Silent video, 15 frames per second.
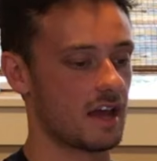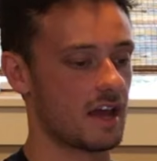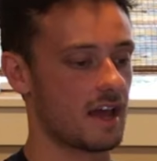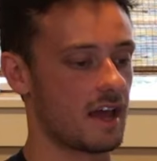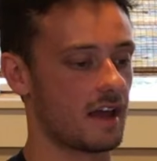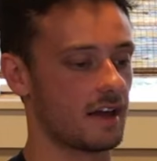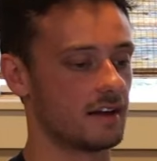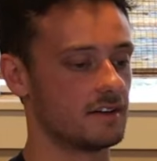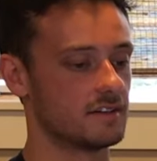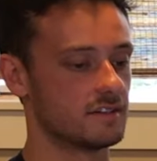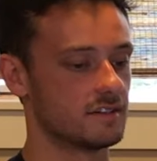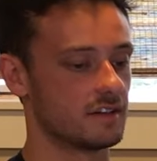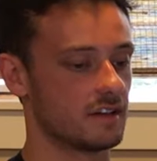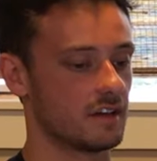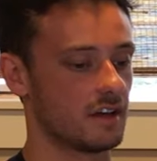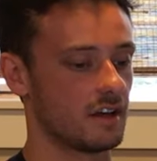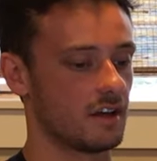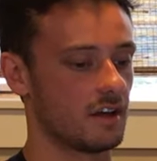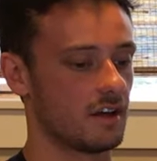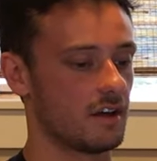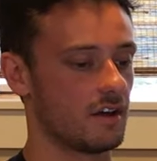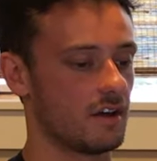And
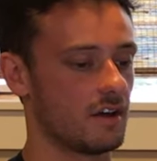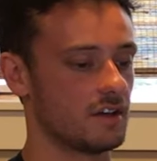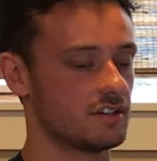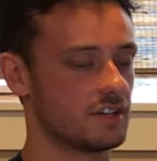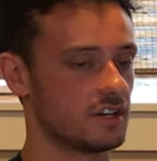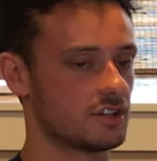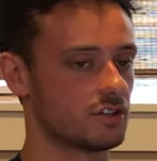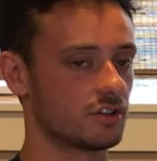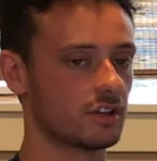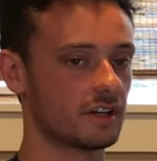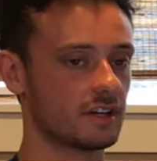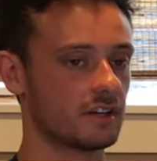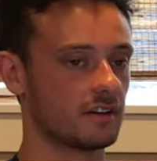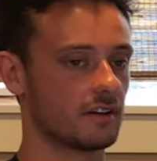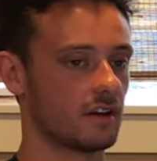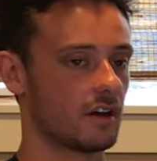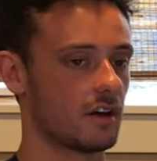essentially,